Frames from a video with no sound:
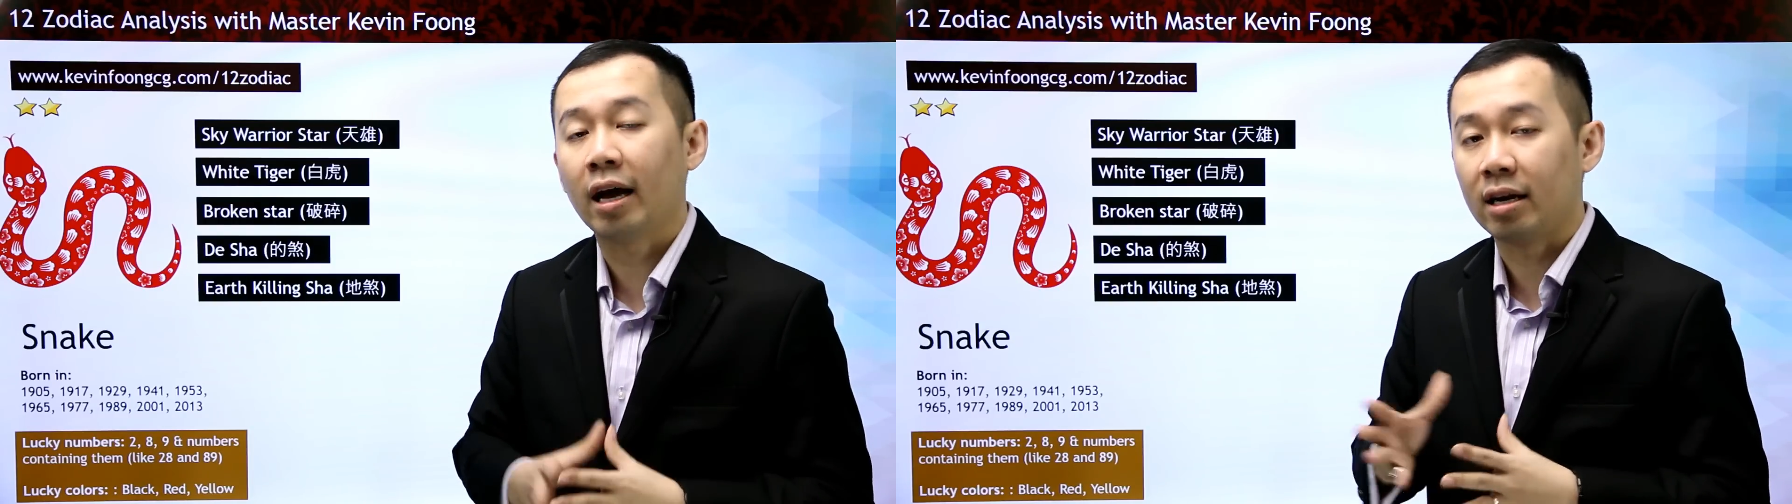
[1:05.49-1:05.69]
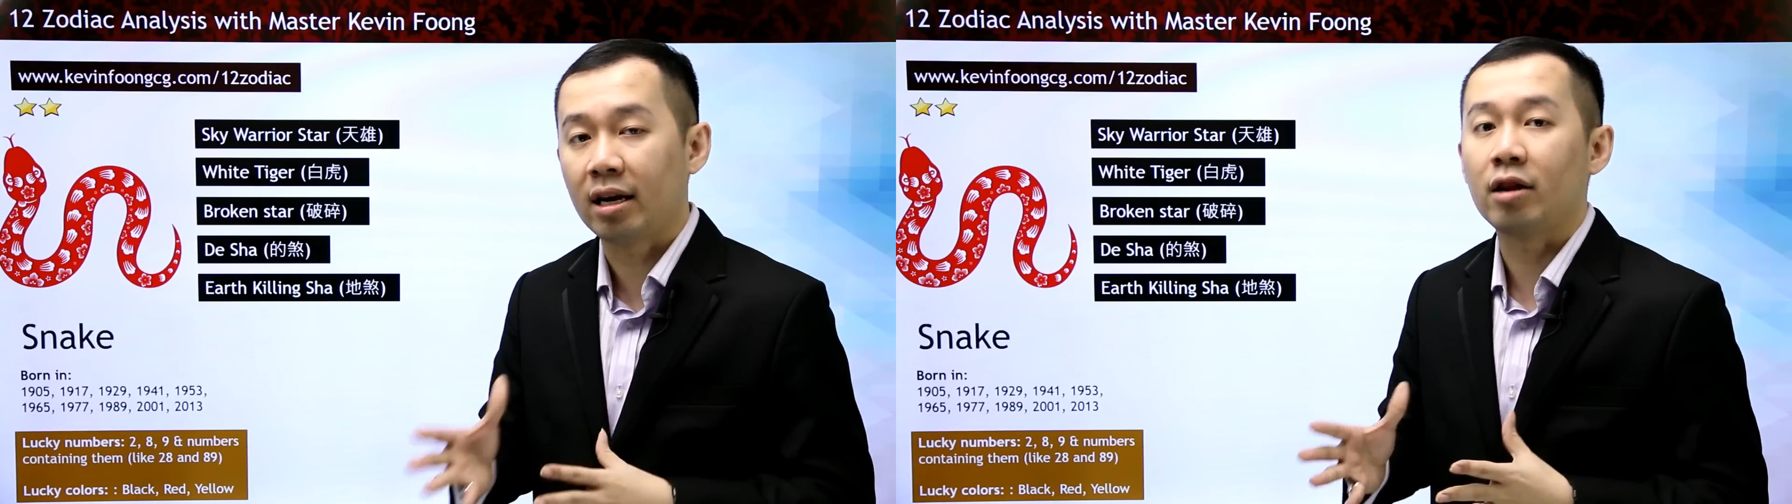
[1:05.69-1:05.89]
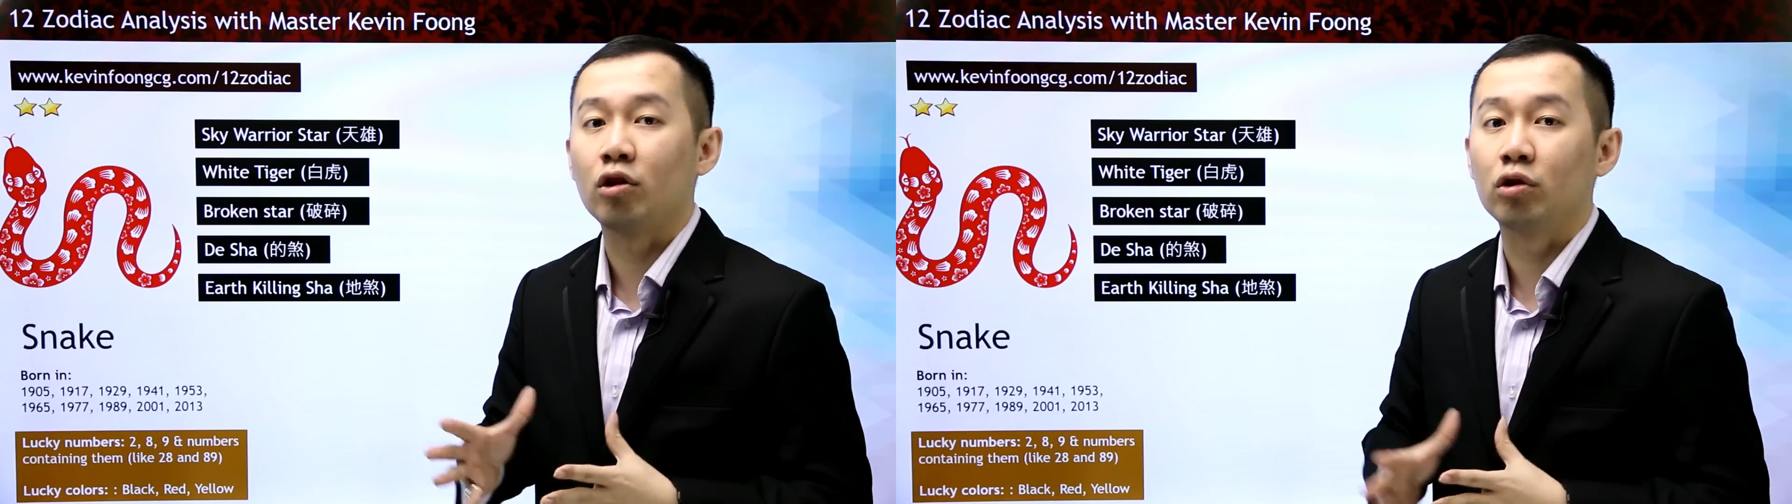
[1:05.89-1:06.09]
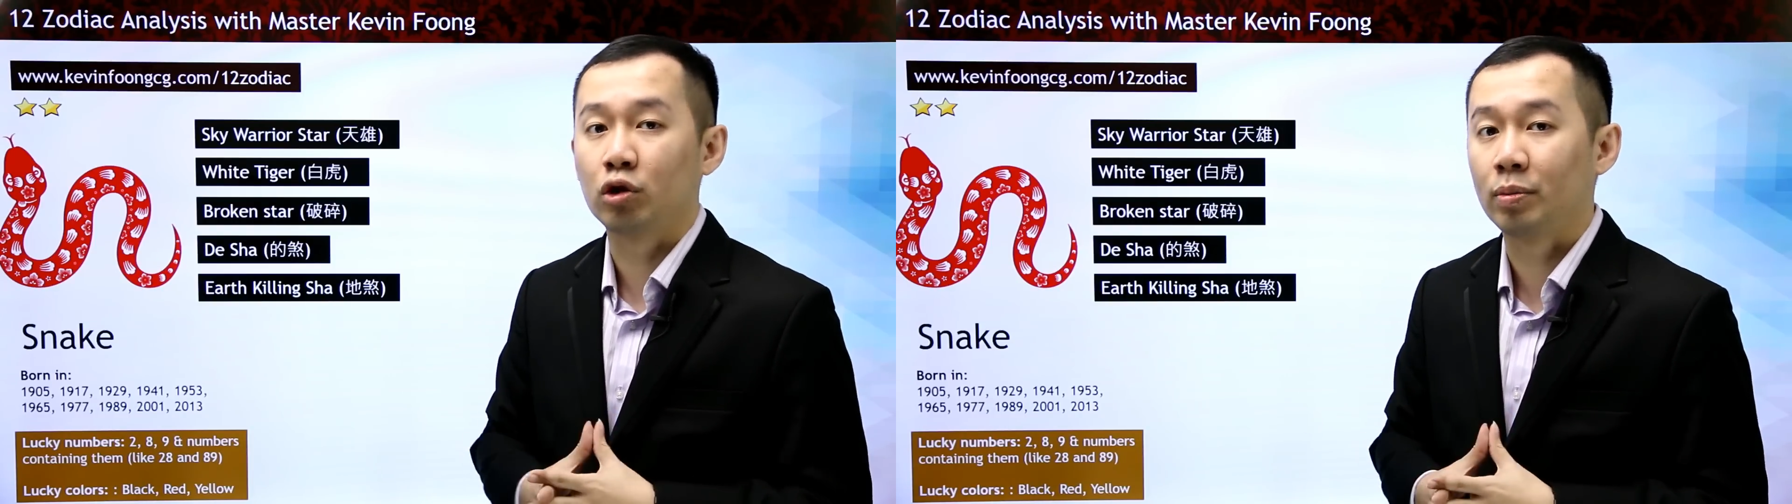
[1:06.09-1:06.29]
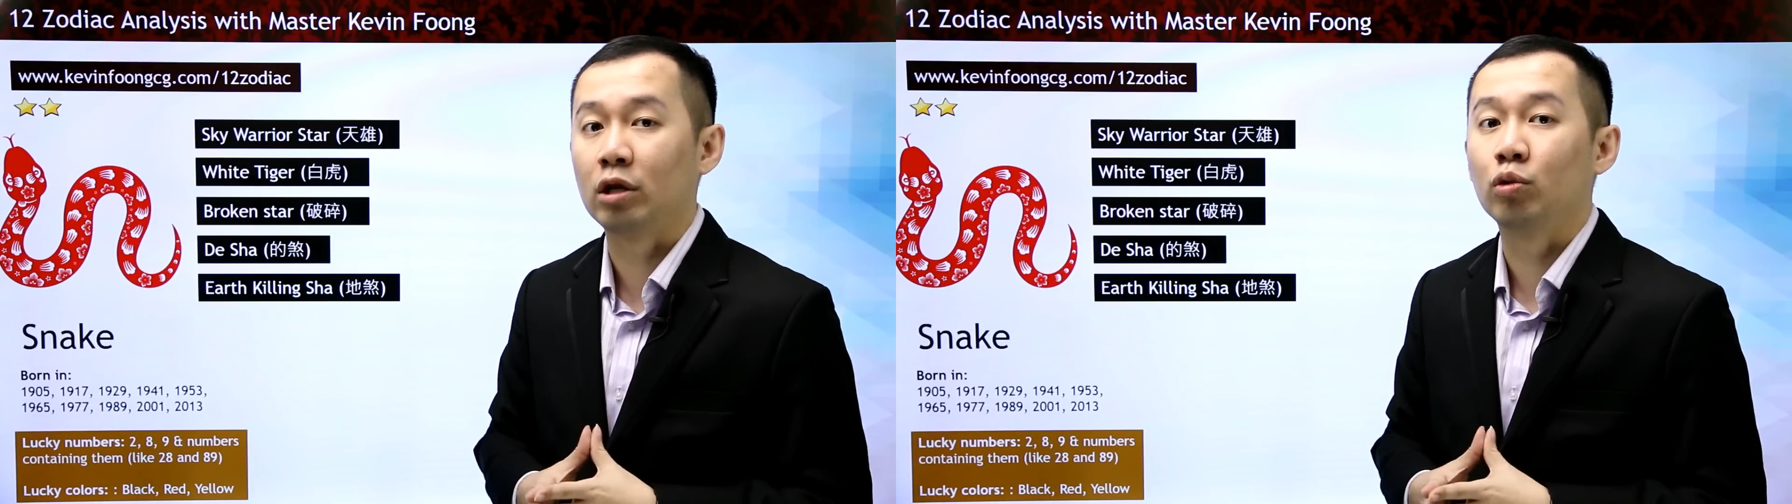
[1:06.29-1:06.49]
and that you
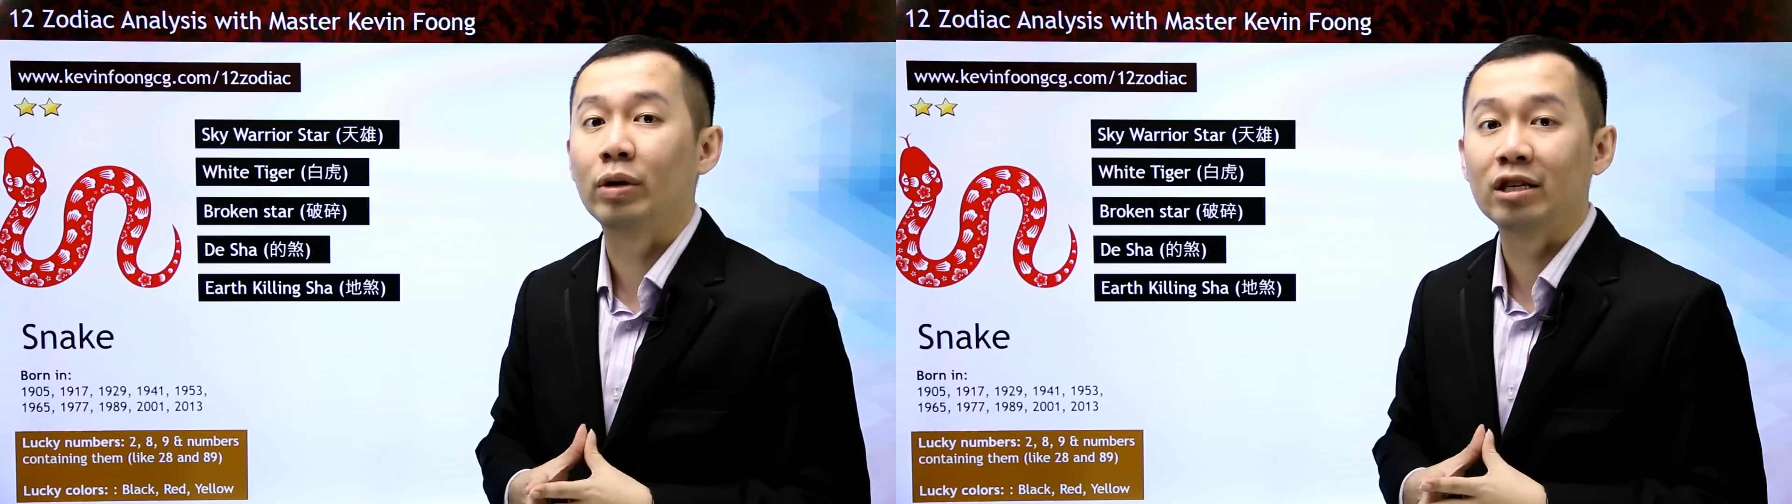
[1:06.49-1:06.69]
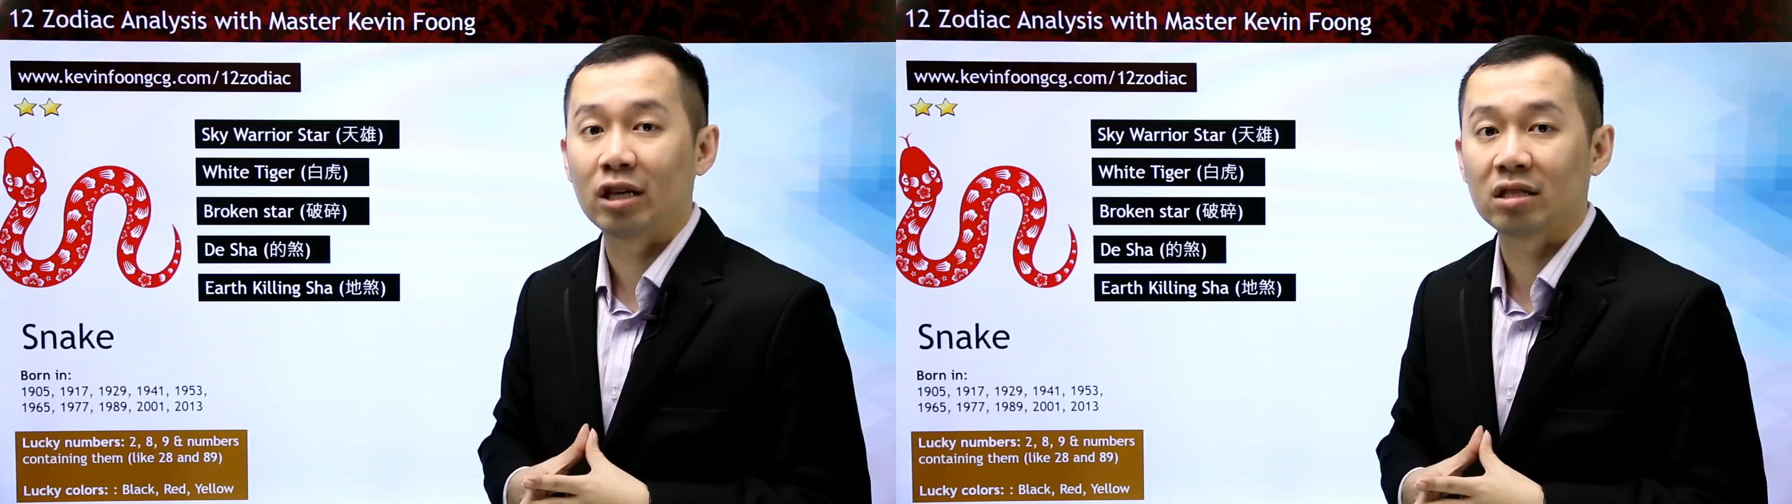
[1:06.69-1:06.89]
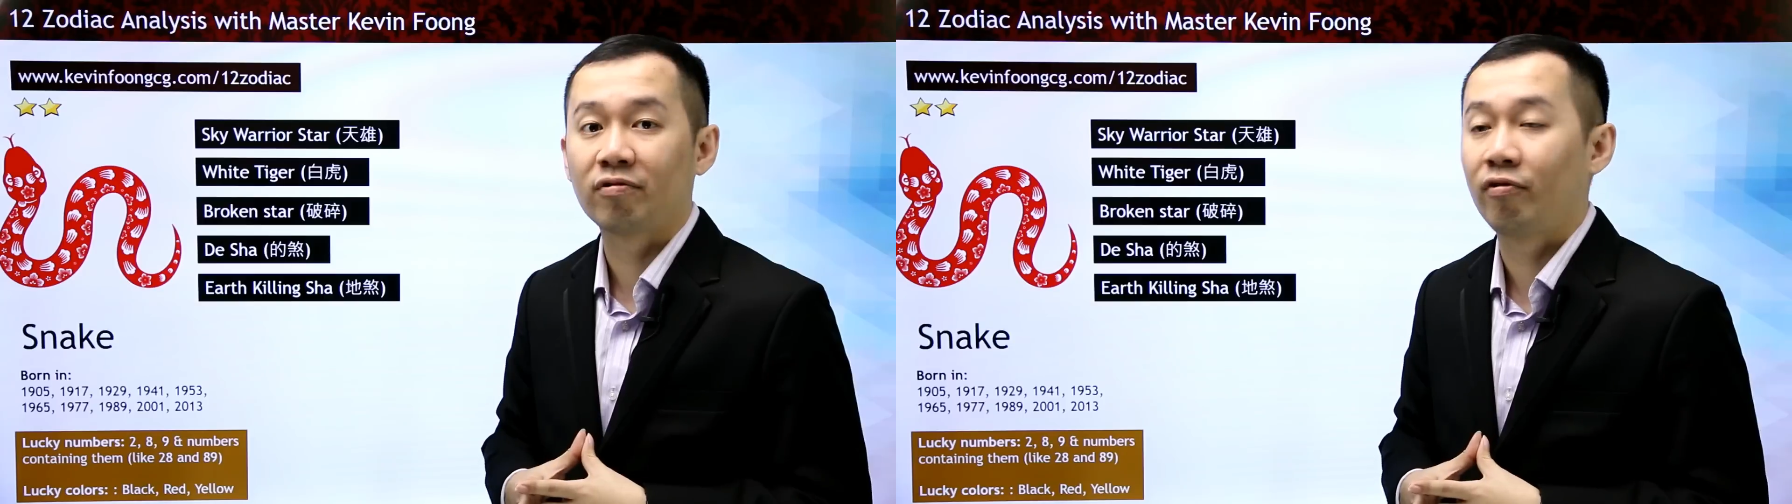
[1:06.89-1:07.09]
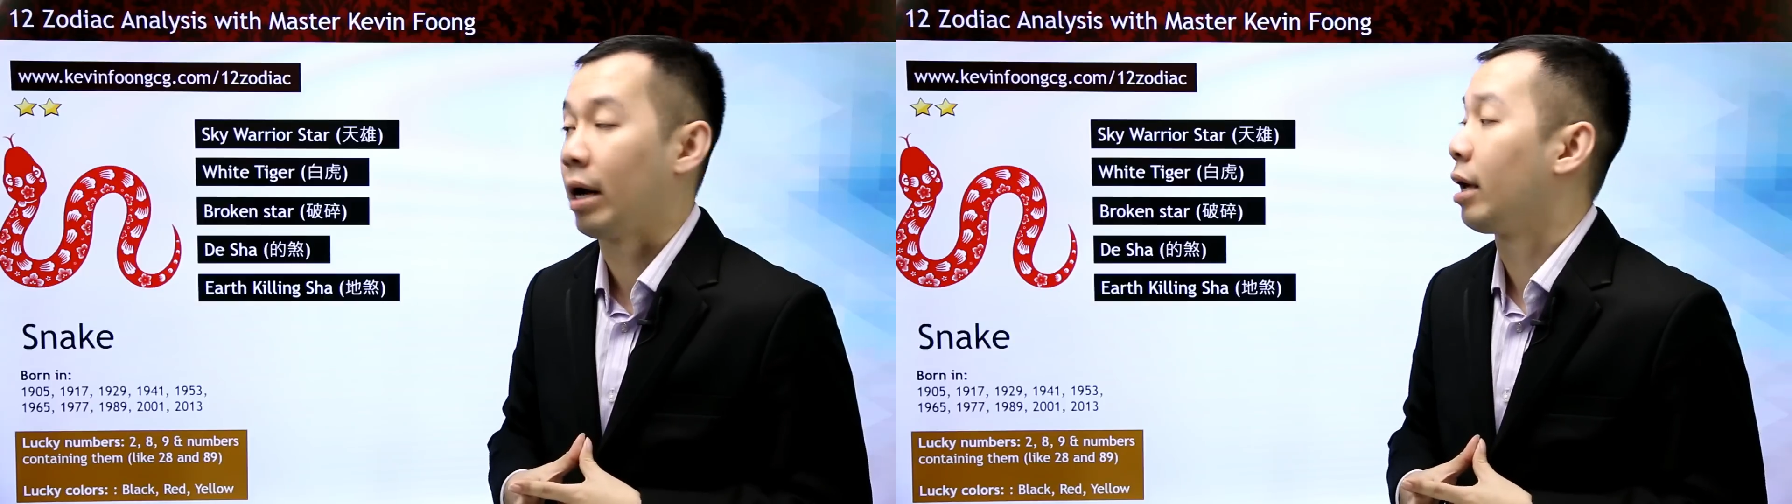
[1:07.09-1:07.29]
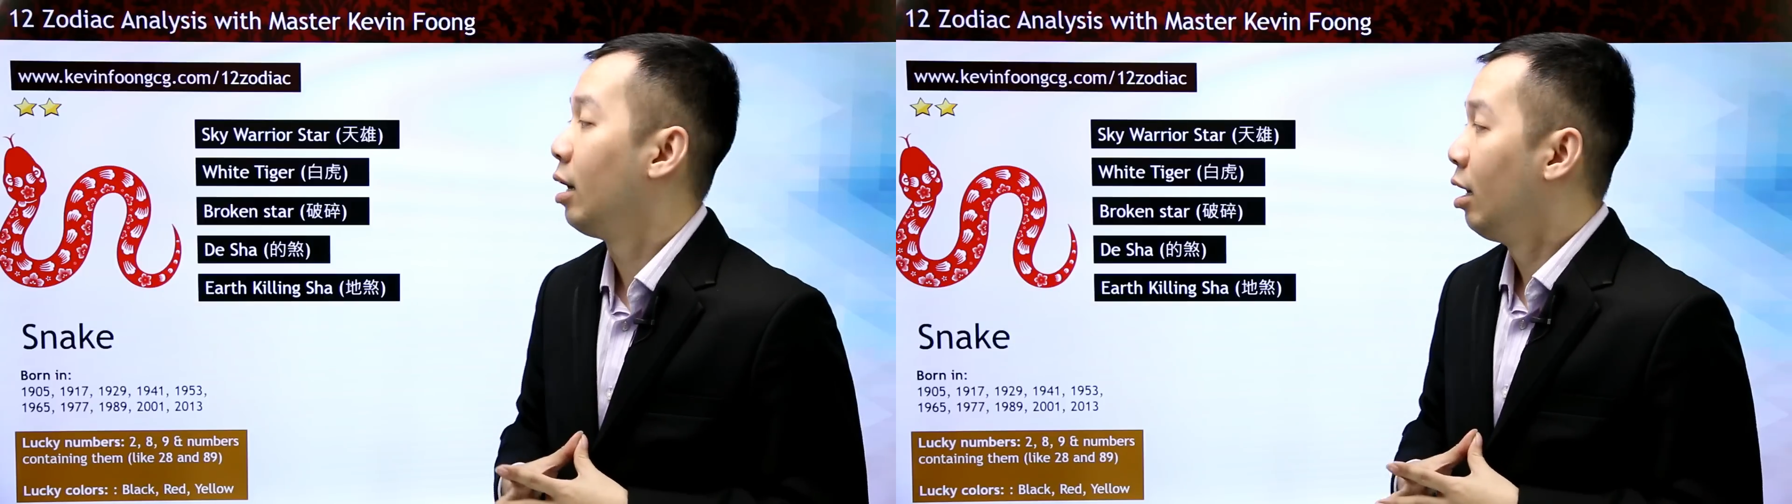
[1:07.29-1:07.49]
should be doing just
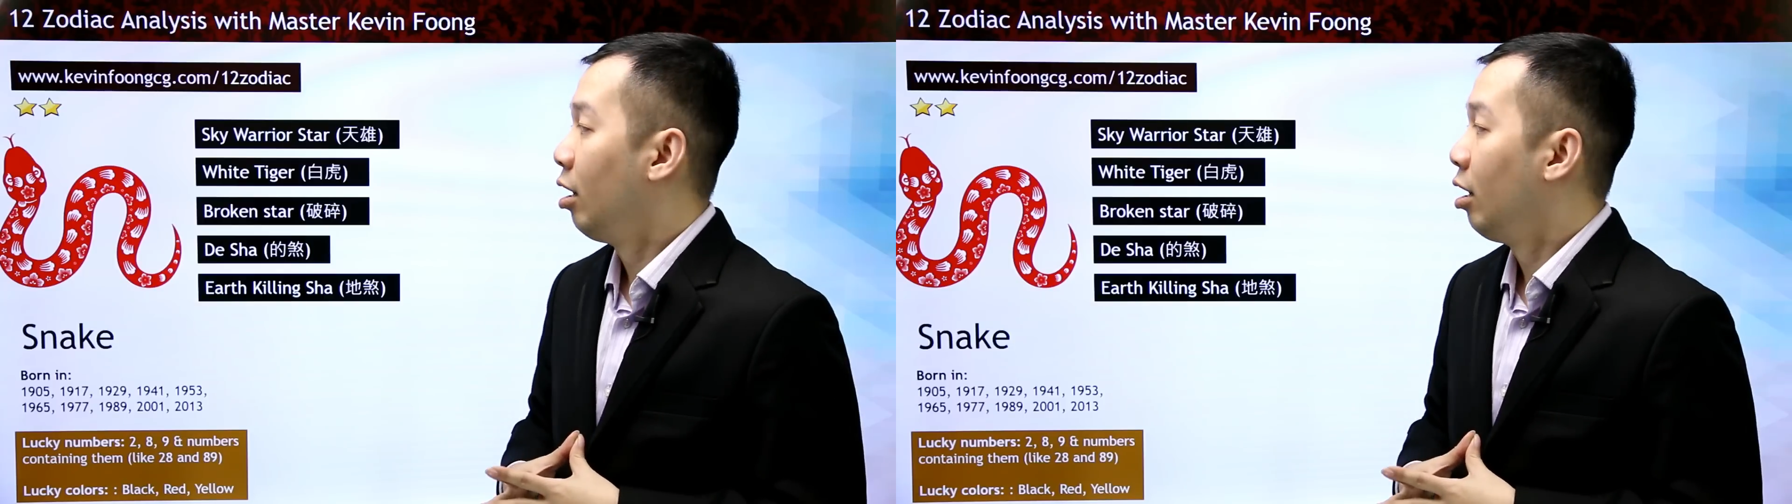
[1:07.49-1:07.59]
fine.